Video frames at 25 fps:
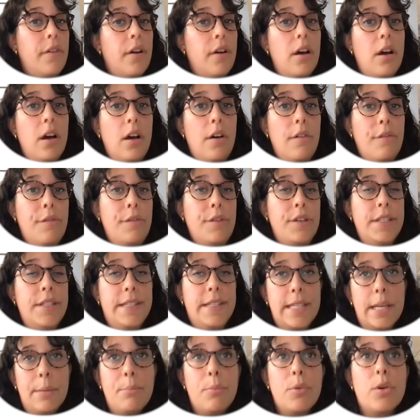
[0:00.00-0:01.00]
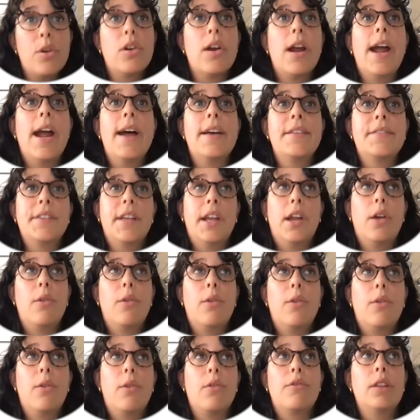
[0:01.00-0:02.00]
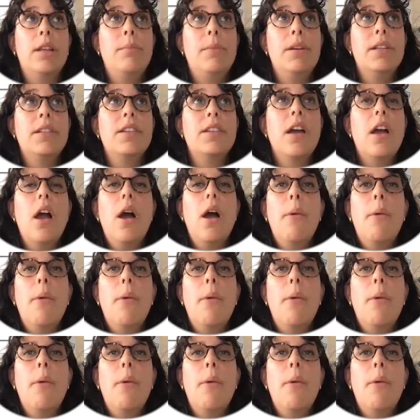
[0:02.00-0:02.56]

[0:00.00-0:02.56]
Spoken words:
of December as carryover limit,